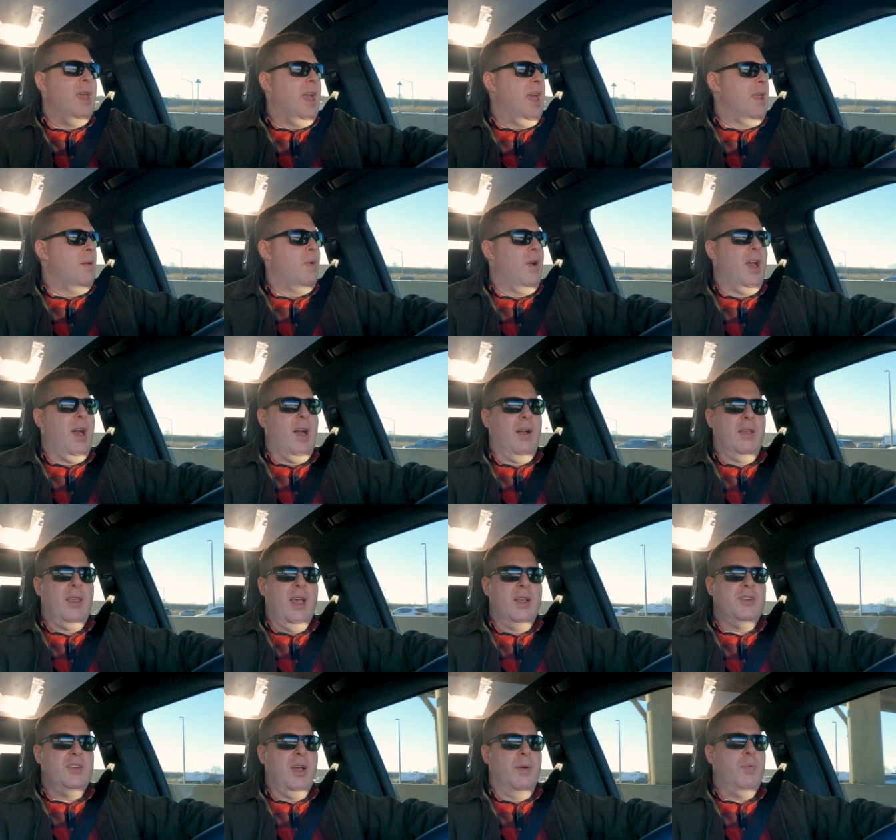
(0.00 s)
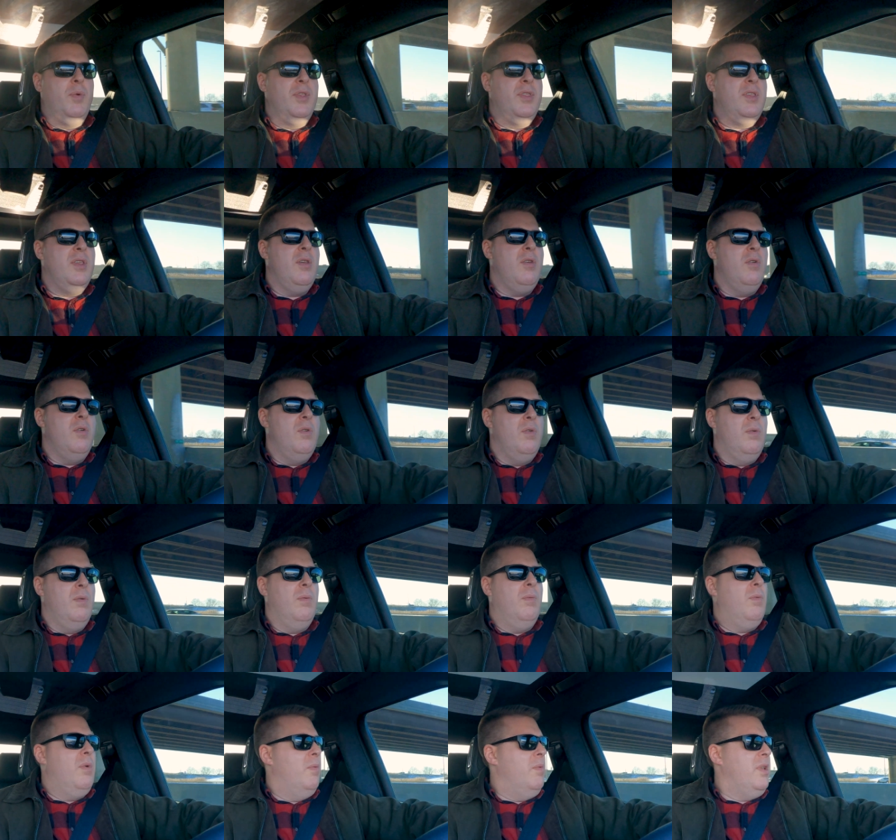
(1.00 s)
Anyway, I'll catch up with you
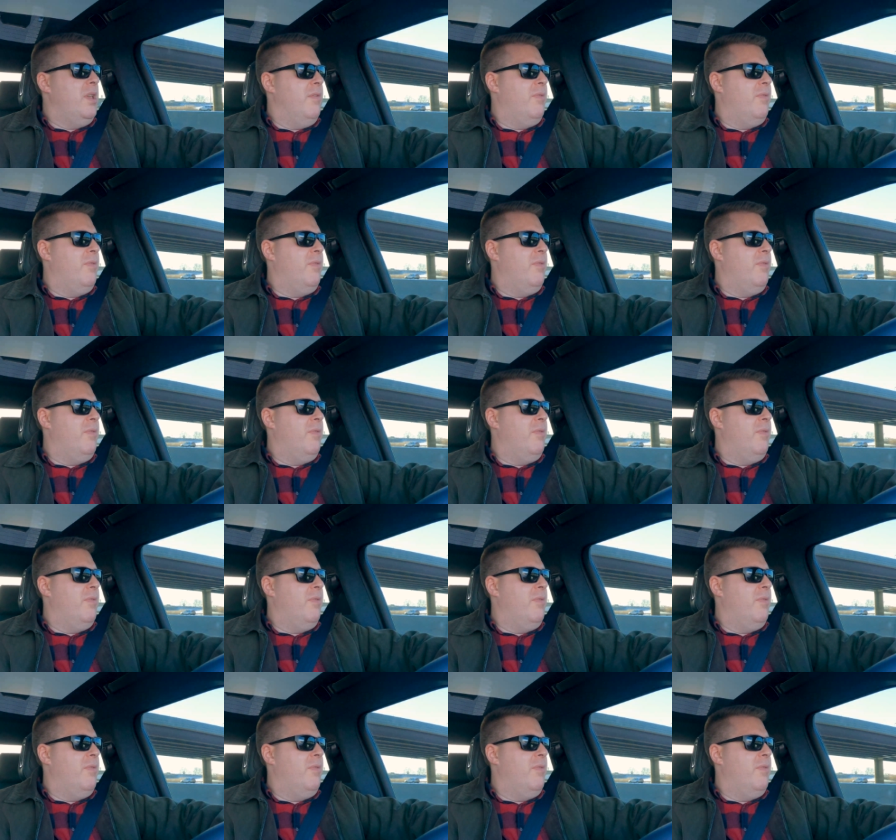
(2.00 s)
when we